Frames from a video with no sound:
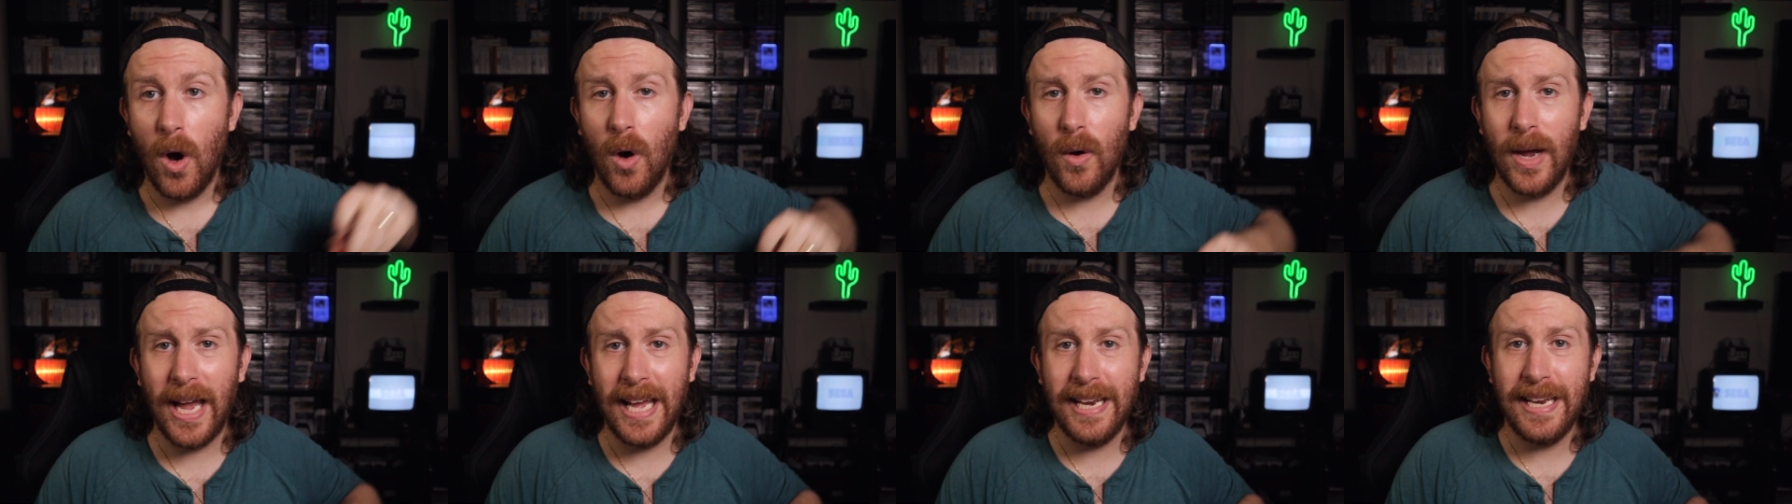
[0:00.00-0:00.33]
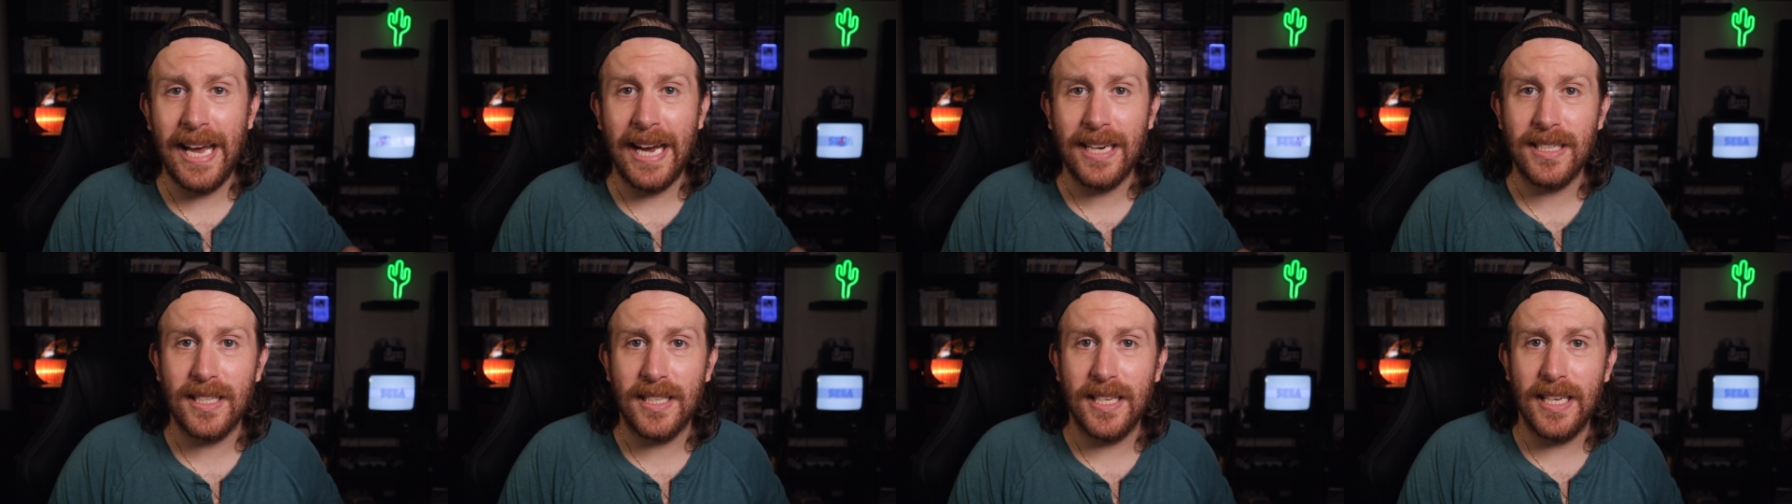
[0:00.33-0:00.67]
Okay,
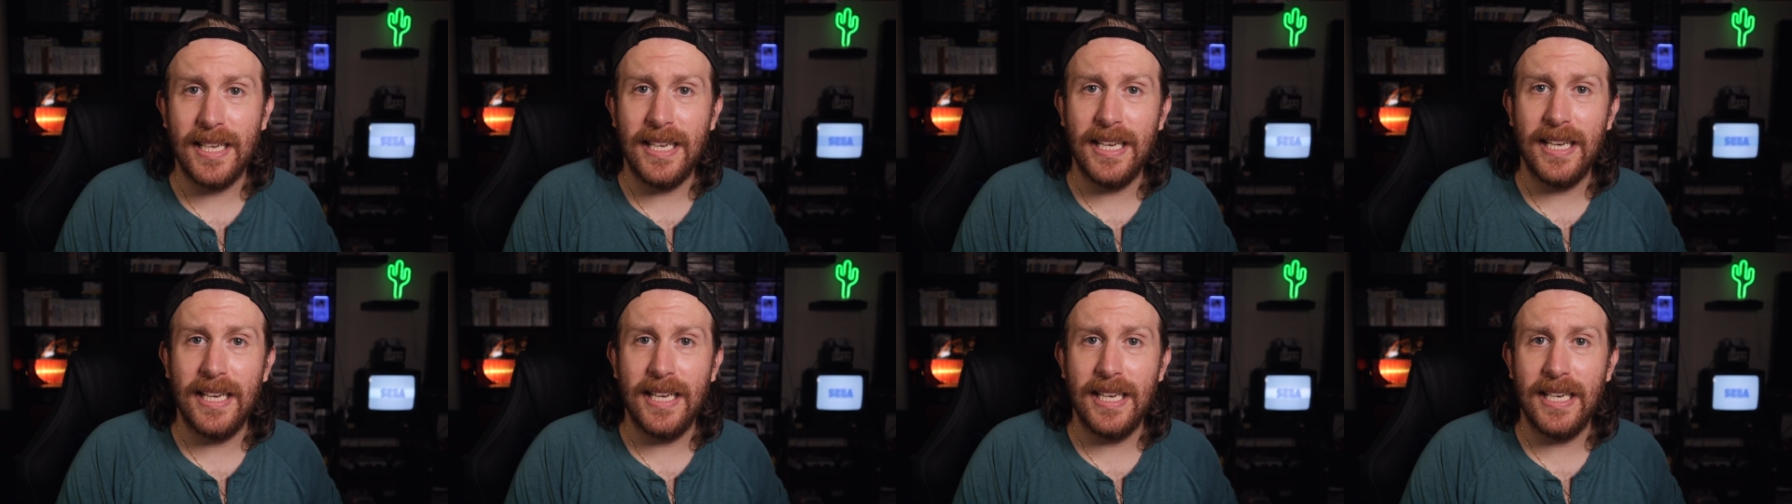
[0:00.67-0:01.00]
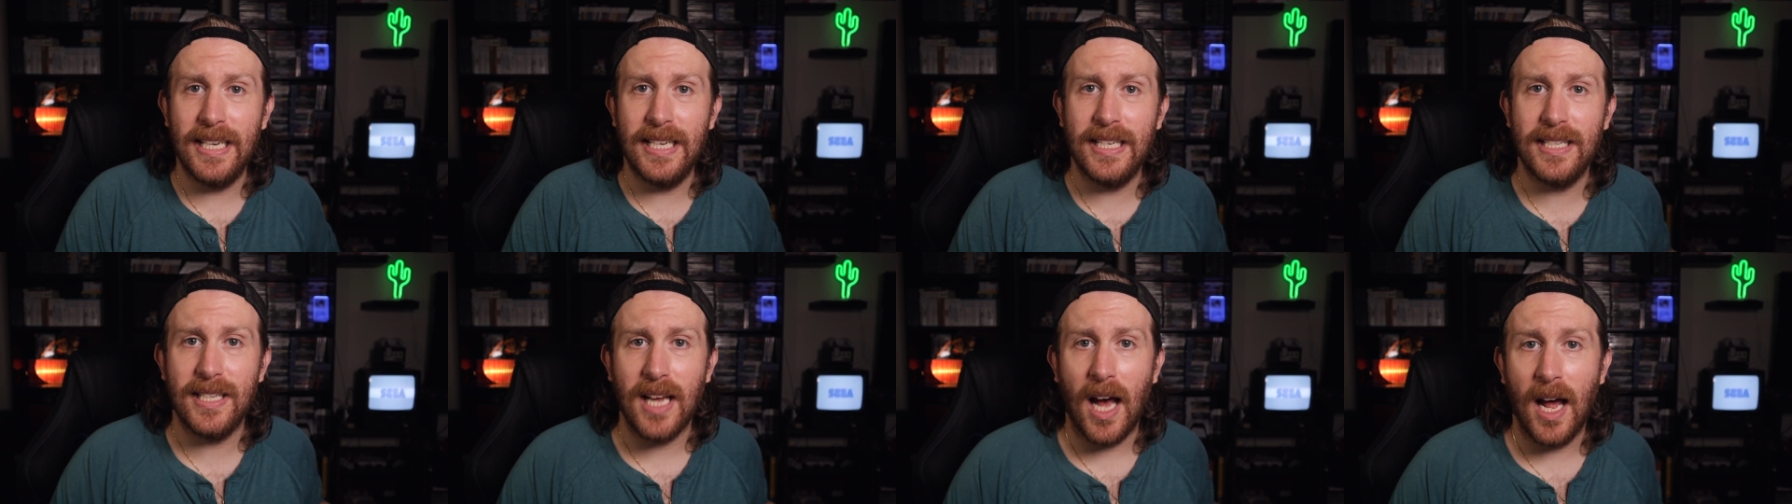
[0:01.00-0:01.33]
next
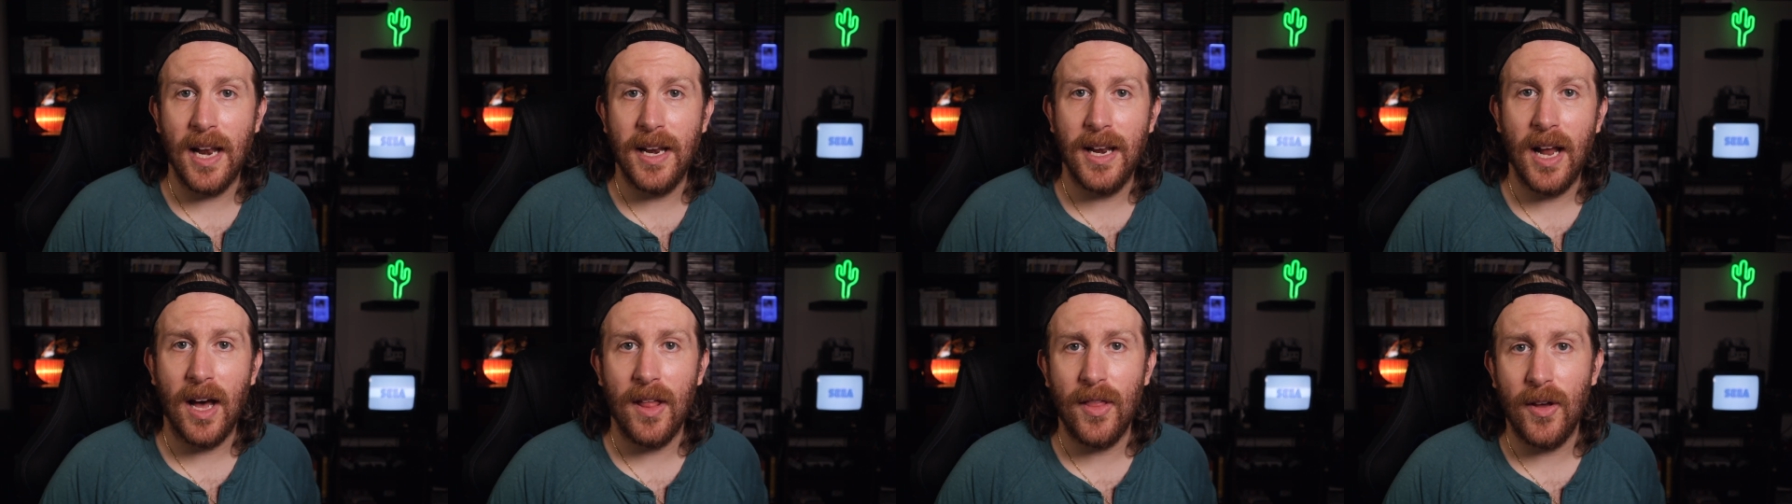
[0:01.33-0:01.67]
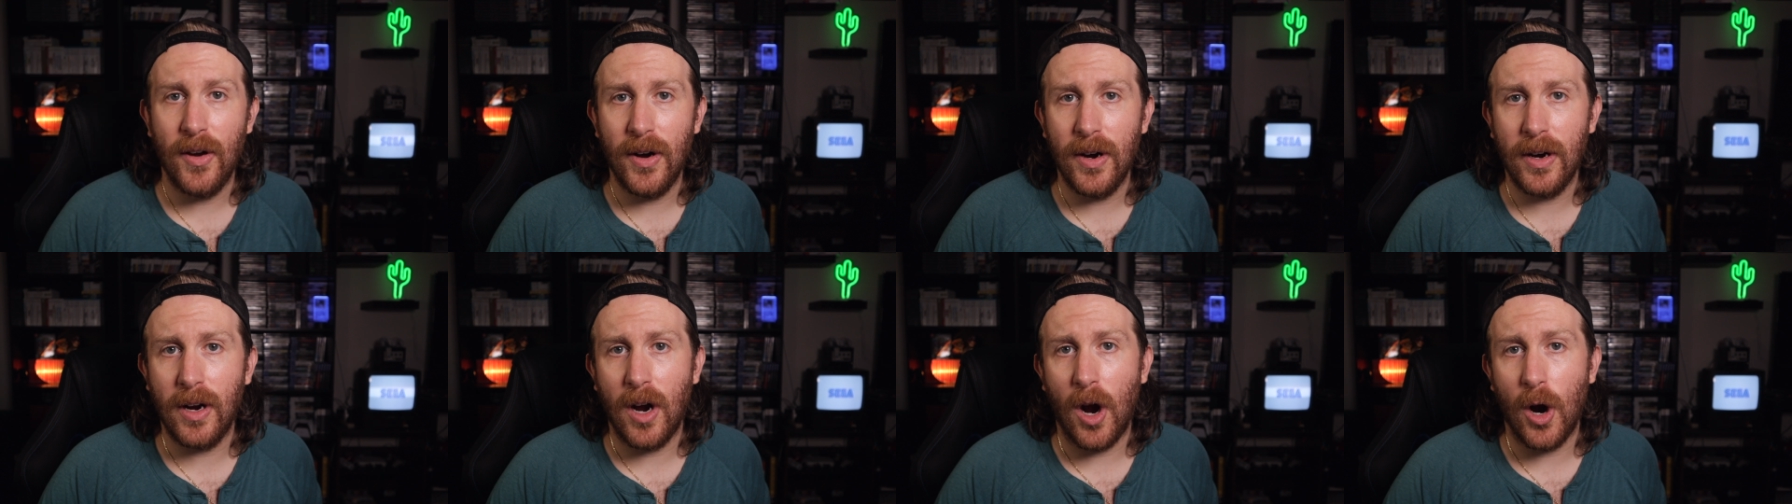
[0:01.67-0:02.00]
is
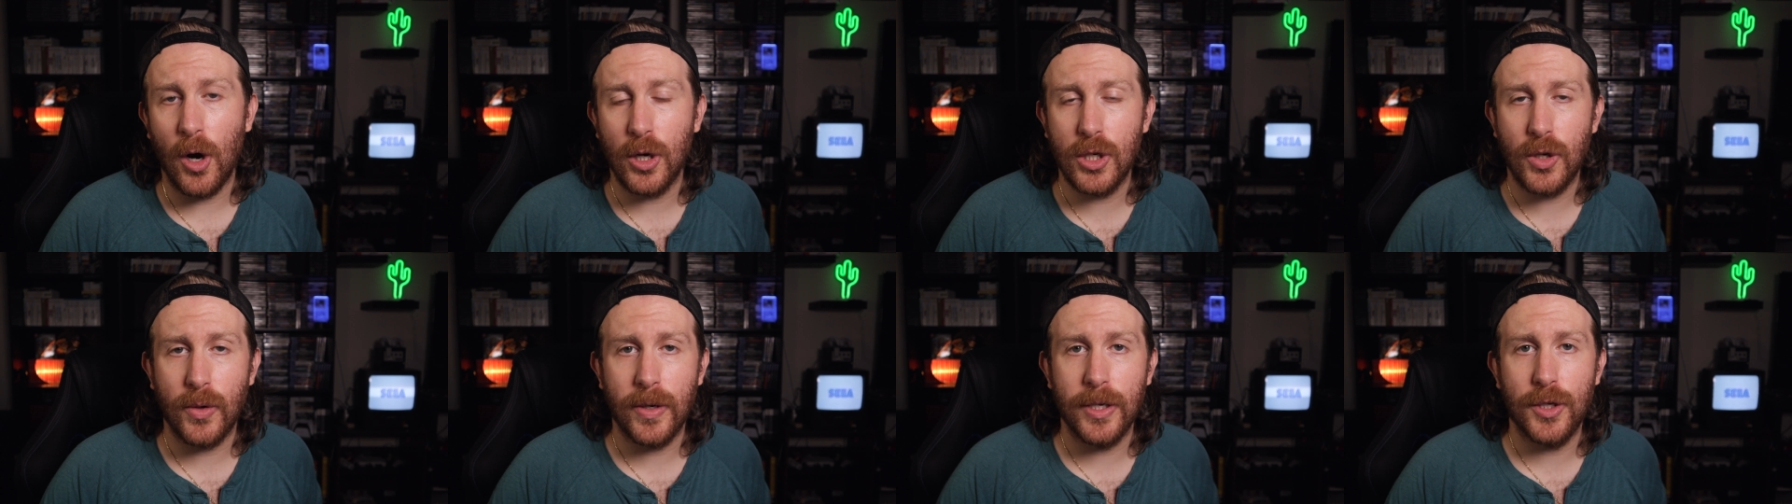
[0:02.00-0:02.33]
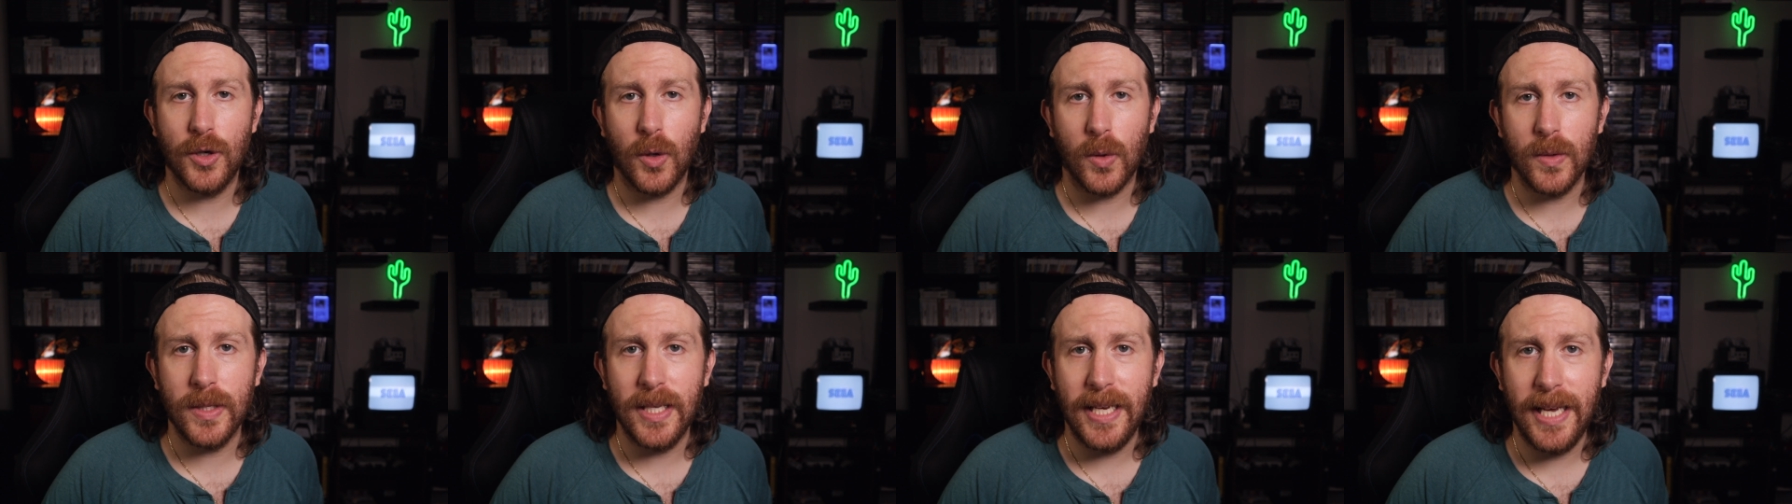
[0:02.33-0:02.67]
another
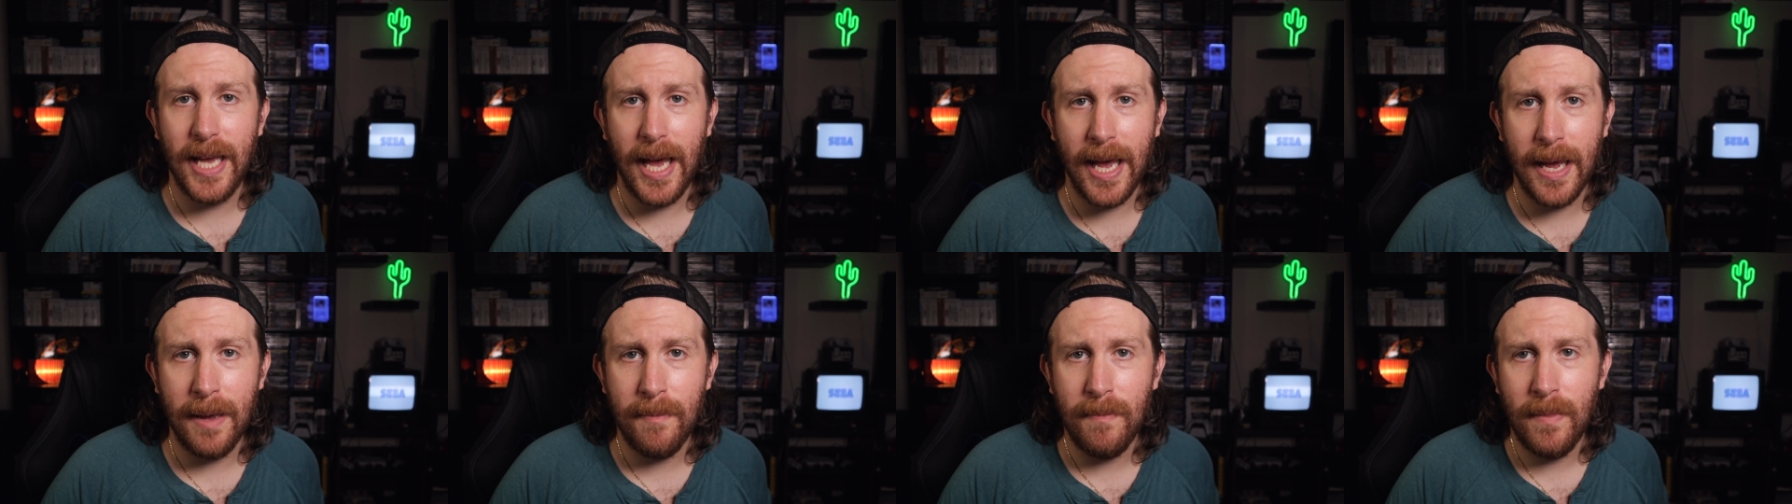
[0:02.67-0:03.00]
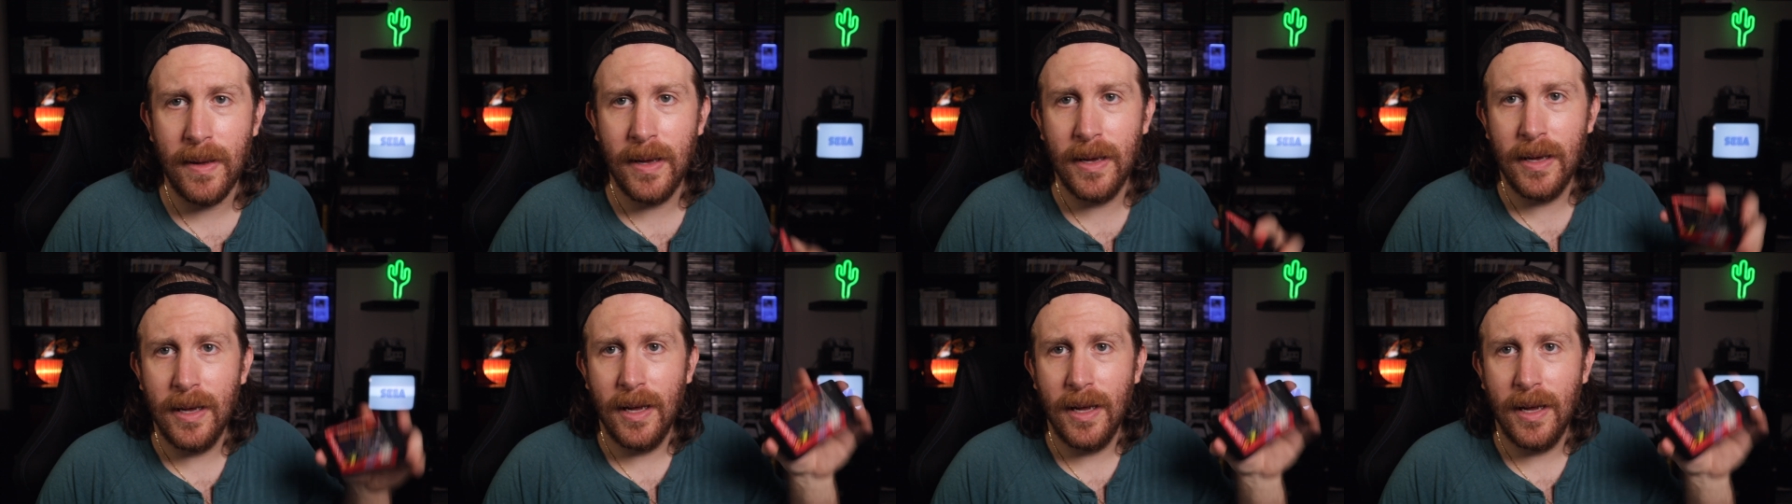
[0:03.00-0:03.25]
cartridge-only game,